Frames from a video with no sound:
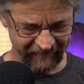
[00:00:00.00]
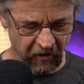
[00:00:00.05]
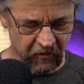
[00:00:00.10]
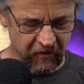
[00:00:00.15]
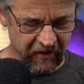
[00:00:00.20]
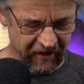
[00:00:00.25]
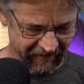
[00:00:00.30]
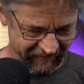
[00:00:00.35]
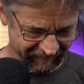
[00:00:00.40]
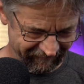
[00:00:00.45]

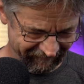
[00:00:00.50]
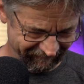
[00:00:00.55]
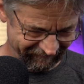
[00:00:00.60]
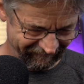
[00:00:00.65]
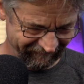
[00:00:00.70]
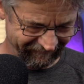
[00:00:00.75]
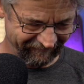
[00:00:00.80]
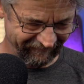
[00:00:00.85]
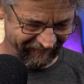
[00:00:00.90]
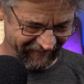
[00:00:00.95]
Okay,
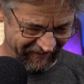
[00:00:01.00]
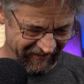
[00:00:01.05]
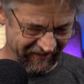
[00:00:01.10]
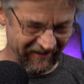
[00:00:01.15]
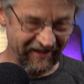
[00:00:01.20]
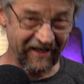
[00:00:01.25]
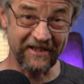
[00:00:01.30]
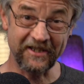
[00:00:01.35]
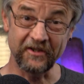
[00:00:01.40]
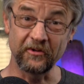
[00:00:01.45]

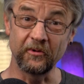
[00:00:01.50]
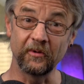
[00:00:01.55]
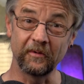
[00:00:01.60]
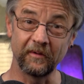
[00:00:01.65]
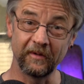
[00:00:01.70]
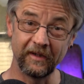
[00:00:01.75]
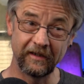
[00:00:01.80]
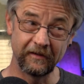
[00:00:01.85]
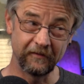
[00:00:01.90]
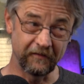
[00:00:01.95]
so that's
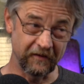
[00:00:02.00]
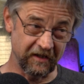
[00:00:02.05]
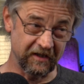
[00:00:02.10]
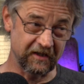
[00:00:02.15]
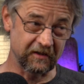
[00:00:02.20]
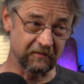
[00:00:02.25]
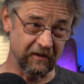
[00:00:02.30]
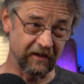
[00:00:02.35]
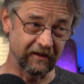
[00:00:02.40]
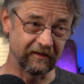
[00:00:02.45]
all for
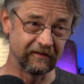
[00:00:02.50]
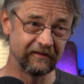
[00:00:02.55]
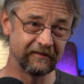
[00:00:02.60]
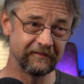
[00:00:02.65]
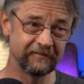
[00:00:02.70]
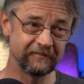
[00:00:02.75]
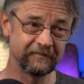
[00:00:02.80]
this one.